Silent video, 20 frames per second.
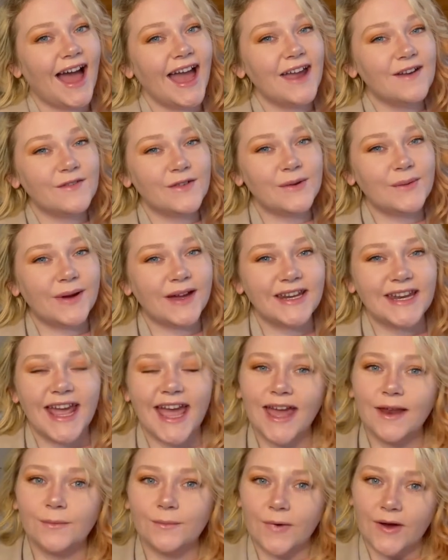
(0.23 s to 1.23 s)
Hi everyone,
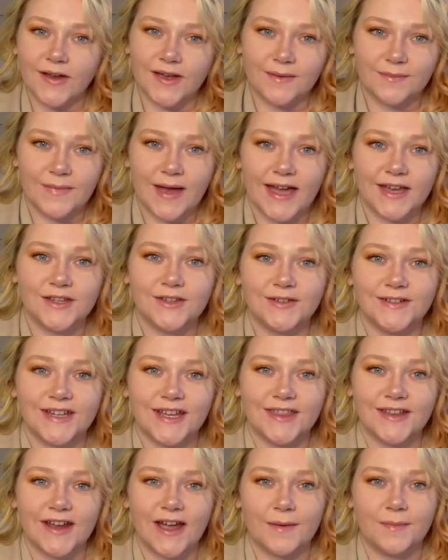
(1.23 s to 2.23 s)
and welcome back to
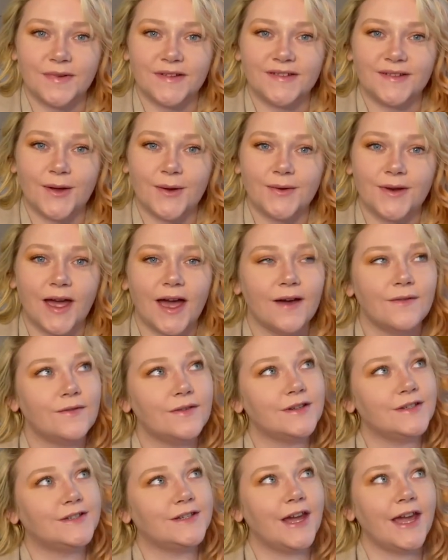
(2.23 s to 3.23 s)
another episode of
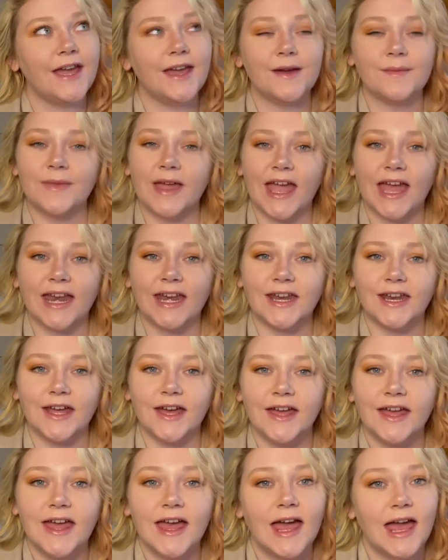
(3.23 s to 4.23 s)
Damn
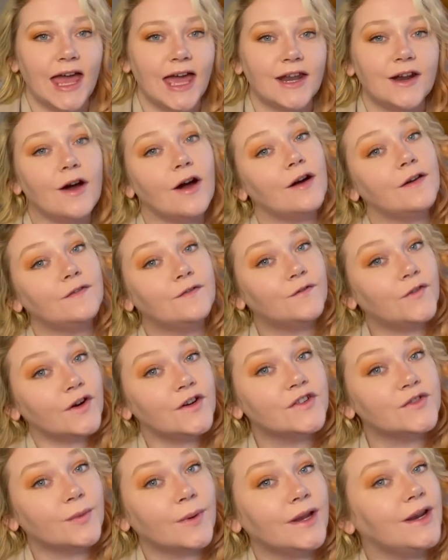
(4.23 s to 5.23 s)
Canada, and our
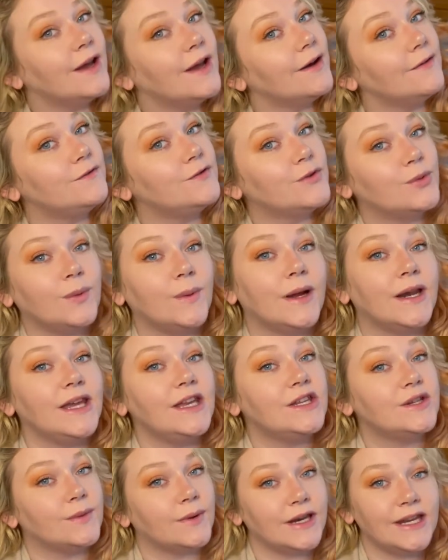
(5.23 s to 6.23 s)
first one of
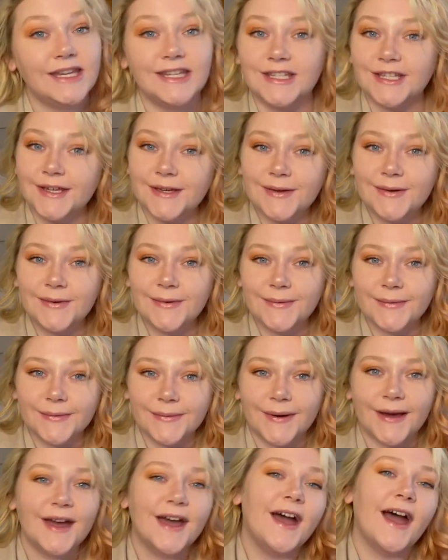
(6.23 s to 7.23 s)
2022.
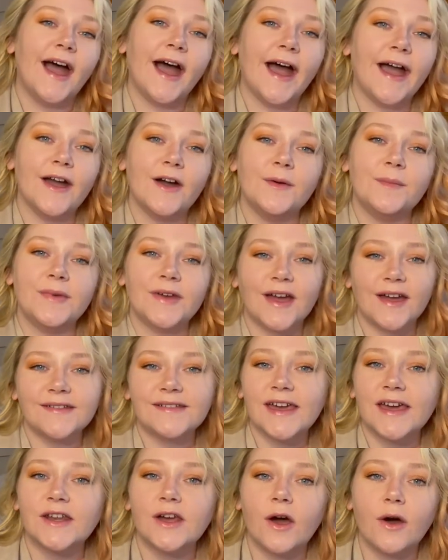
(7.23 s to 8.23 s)
I hope you guys
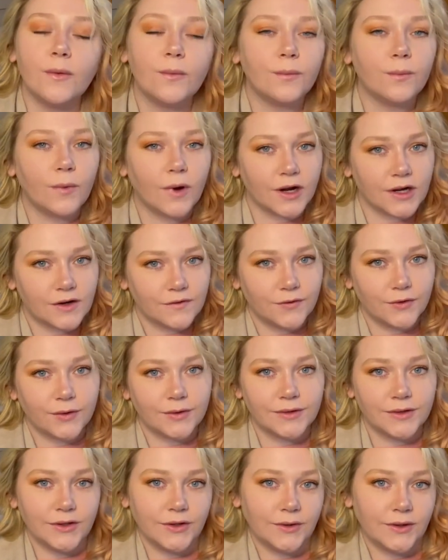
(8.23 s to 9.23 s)
had a wonderful
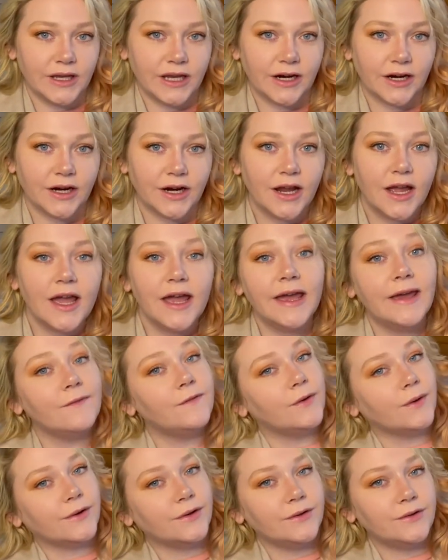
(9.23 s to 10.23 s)
new year. If
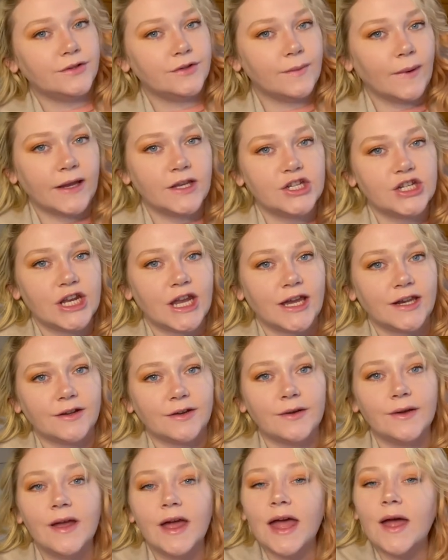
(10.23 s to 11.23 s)
you are new to my
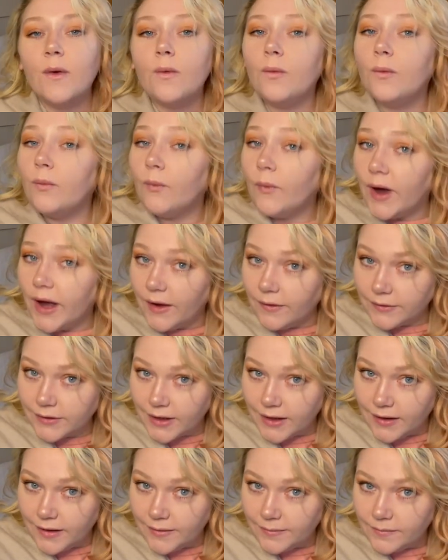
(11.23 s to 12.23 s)
channel,
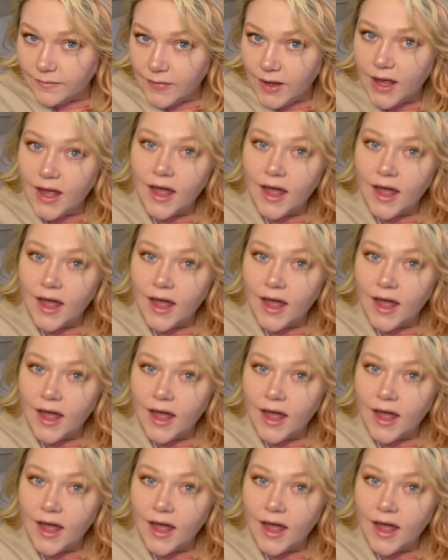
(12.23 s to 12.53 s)
welcome.